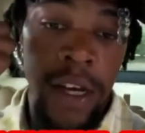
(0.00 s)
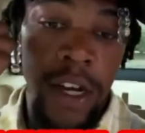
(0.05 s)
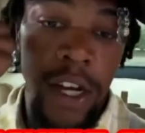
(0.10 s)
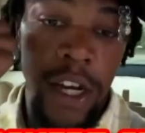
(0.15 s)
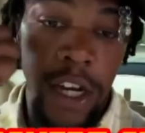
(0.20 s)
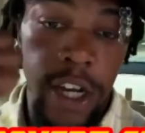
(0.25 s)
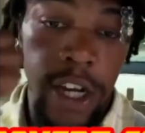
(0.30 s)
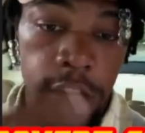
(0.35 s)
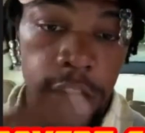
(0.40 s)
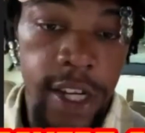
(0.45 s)

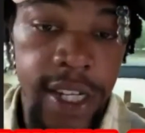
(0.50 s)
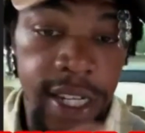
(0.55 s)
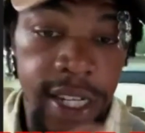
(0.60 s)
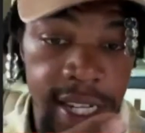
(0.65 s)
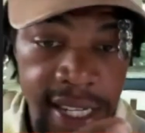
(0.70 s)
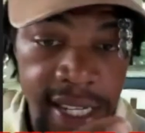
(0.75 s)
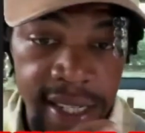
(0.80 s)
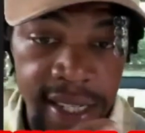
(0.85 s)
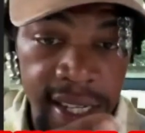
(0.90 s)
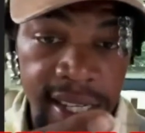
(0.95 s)
Good
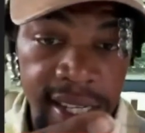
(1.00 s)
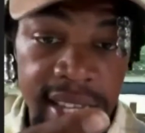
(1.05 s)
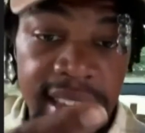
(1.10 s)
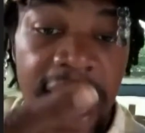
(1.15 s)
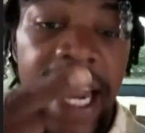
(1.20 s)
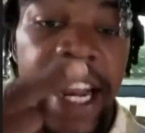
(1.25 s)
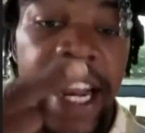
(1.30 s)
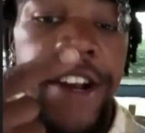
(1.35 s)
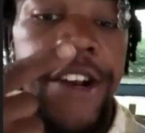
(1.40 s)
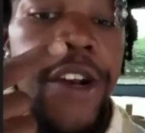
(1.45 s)
distance. He got to
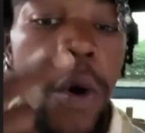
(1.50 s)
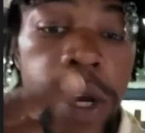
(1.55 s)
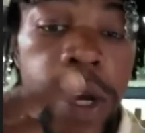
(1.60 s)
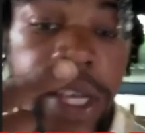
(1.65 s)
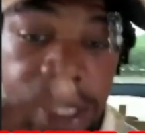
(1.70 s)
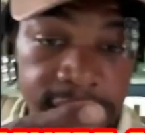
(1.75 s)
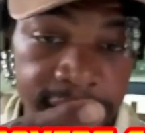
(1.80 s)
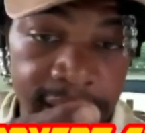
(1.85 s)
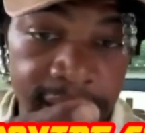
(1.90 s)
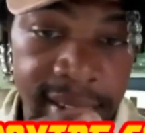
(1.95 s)
know his
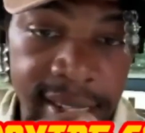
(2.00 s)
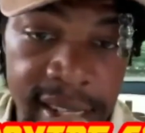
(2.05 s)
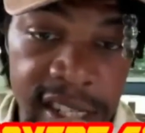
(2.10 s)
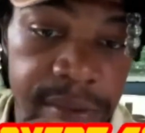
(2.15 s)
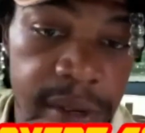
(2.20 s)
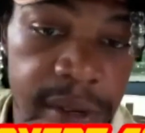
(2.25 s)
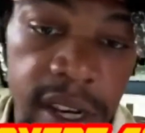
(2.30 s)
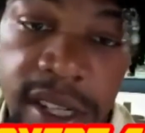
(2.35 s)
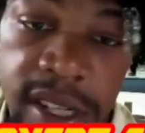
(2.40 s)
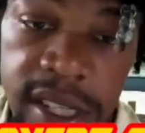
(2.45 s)
distance,
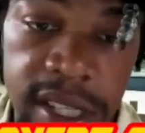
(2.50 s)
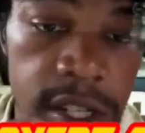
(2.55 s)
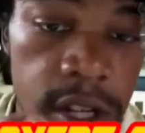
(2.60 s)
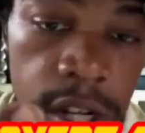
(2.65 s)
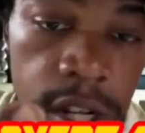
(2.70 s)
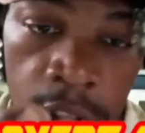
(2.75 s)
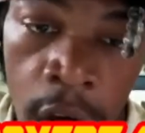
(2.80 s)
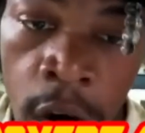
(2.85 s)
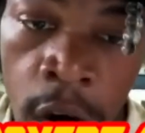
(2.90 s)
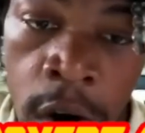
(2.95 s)
because you're
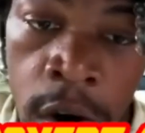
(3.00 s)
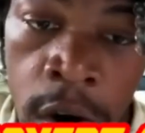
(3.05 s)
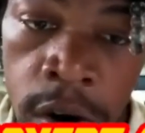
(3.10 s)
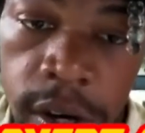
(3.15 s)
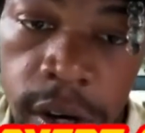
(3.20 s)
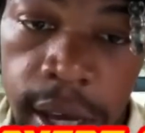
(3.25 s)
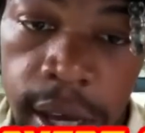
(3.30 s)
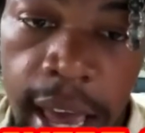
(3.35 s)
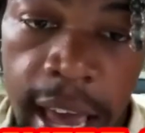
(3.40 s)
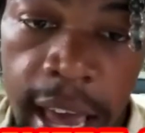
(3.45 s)
long
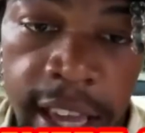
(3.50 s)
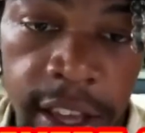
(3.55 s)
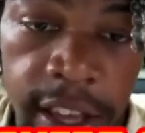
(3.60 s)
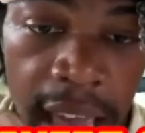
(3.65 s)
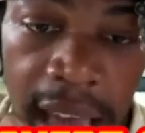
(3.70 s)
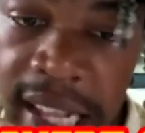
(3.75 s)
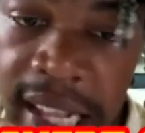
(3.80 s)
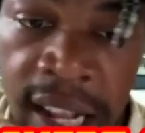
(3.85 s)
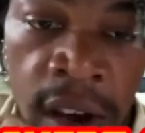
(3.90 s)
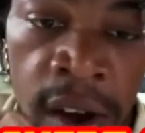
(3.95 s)
and you
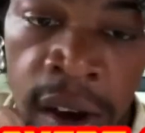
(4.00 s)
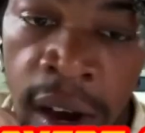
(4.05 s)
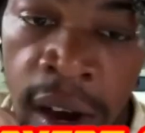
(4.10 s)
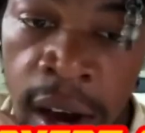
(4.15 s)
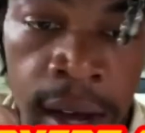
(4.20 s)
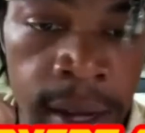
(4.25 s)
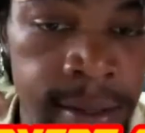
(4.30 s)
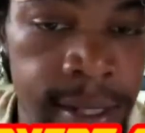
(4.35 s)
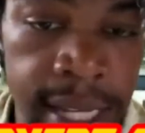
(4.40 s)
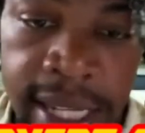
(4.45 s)
got long
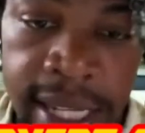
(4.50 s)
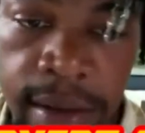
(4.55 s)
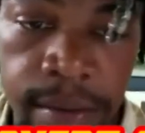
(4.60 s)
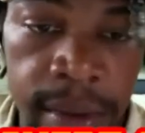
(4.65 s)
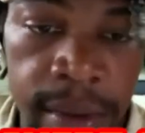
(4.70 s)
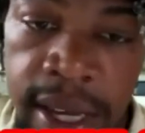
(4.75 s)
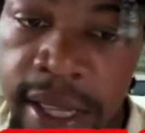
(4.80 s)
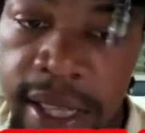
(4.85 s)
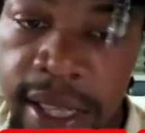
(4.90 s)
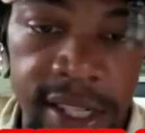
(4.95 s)
arms doesn't
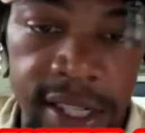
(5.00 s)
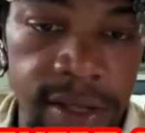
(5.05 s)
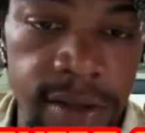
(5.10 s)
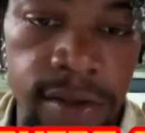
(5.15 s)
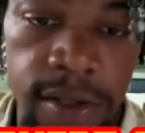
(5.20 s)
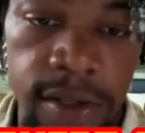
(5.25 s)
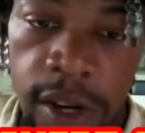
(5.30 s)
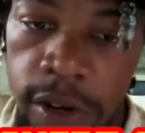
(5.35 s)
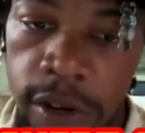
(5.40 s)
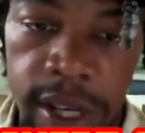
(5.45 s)
mean that you
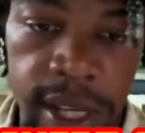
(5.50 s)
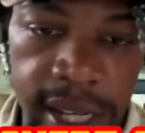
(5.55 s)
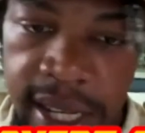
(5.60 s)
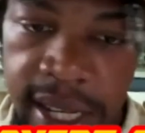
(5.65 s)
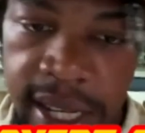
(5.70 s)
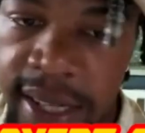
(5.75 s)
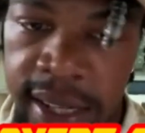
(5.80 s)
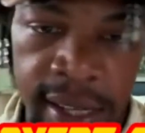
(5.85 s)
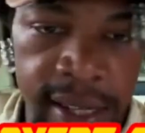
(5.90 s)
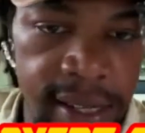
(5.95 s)
know your
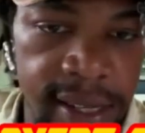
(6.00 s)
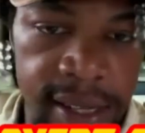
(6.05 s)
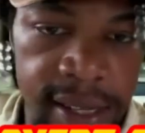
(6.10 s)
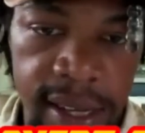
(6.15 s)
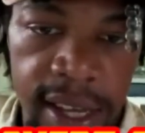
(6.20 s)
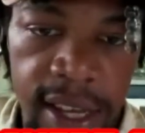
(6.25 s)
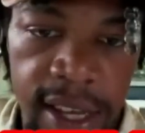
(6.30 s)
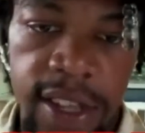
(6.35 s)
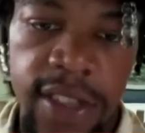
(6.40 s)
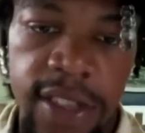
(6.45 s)
distance.
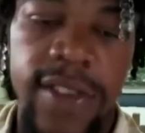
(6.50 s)
Right. You